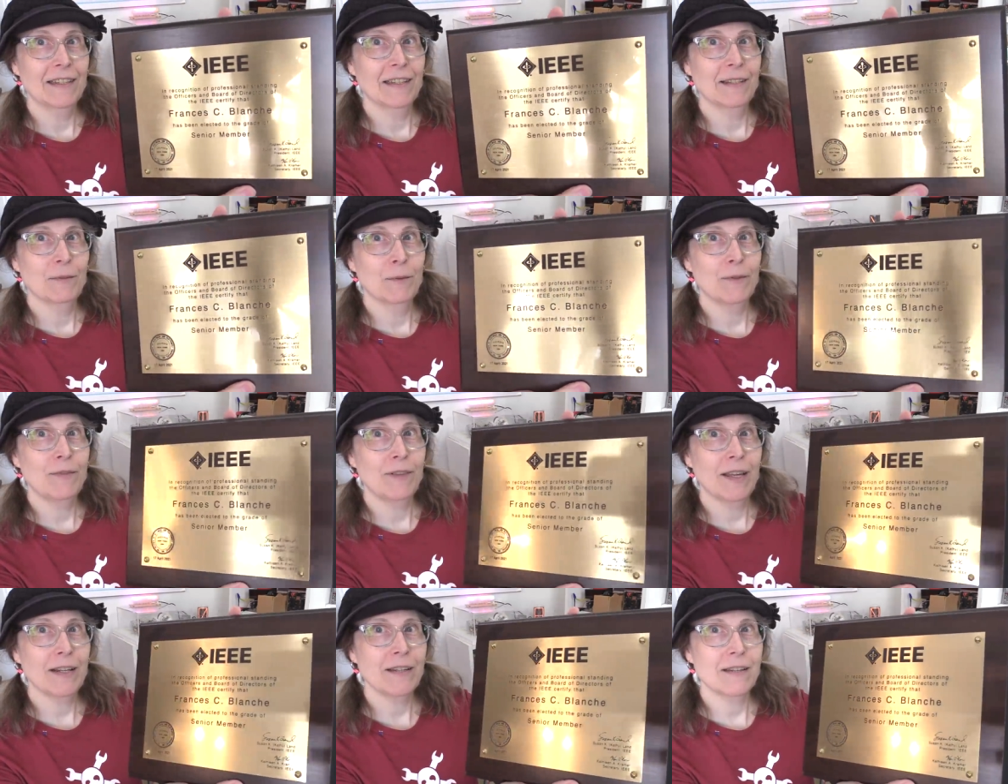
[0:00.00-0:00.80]
And
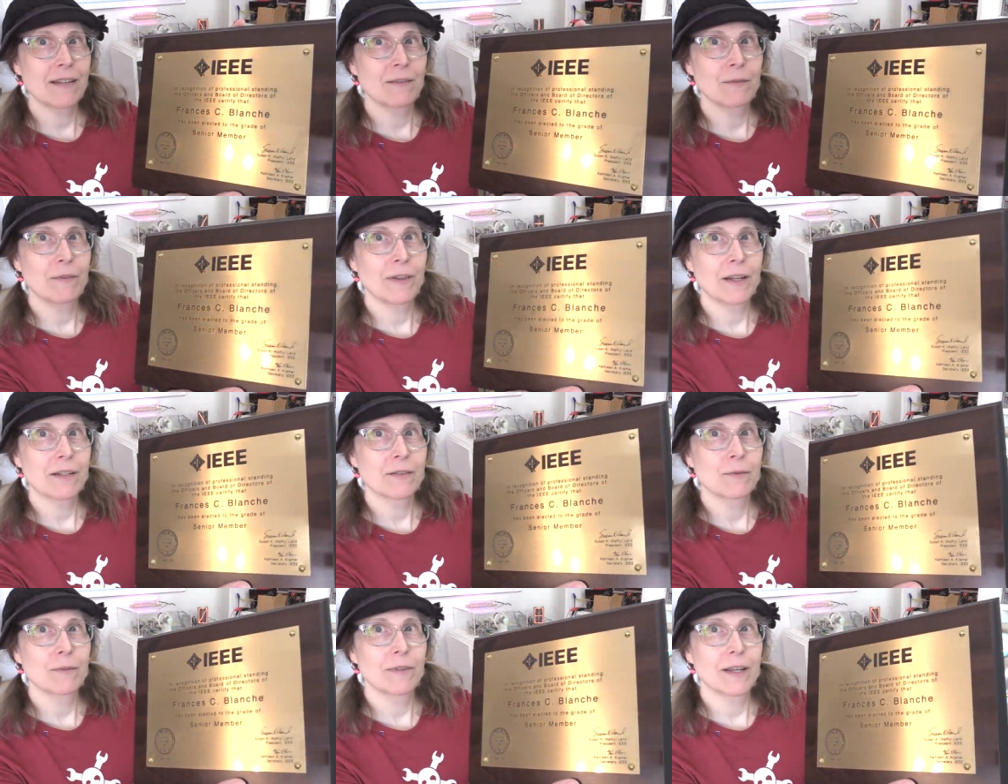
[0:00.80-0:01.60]
reflection.
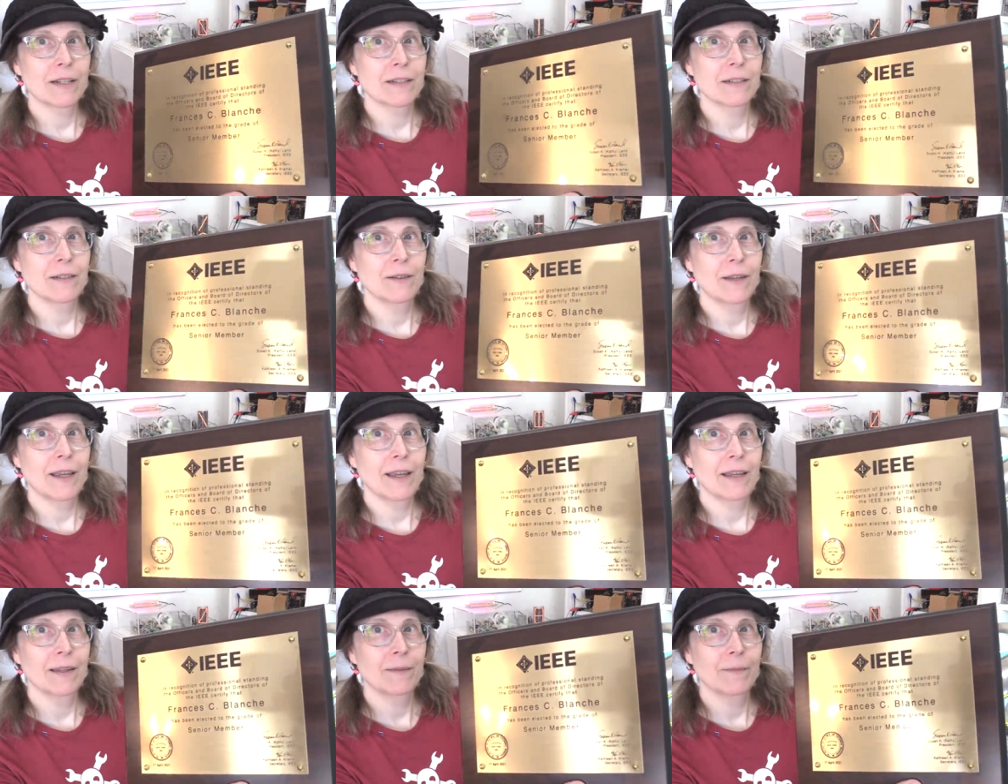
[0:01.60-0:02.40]
Okay,
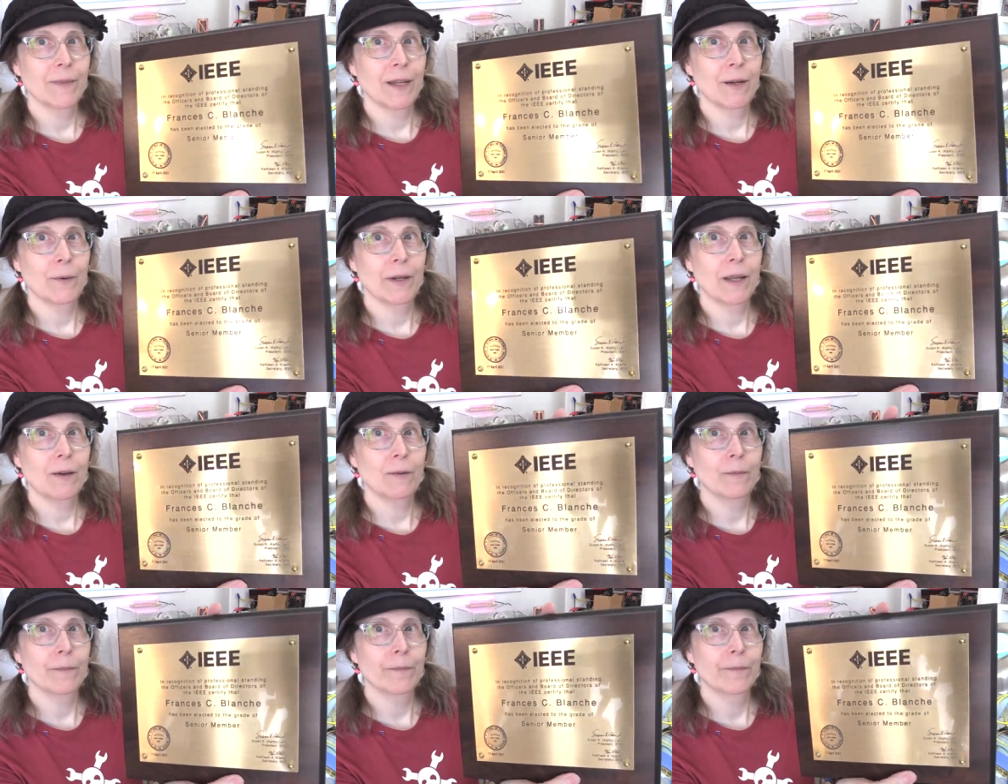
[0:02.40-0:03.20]
there we go.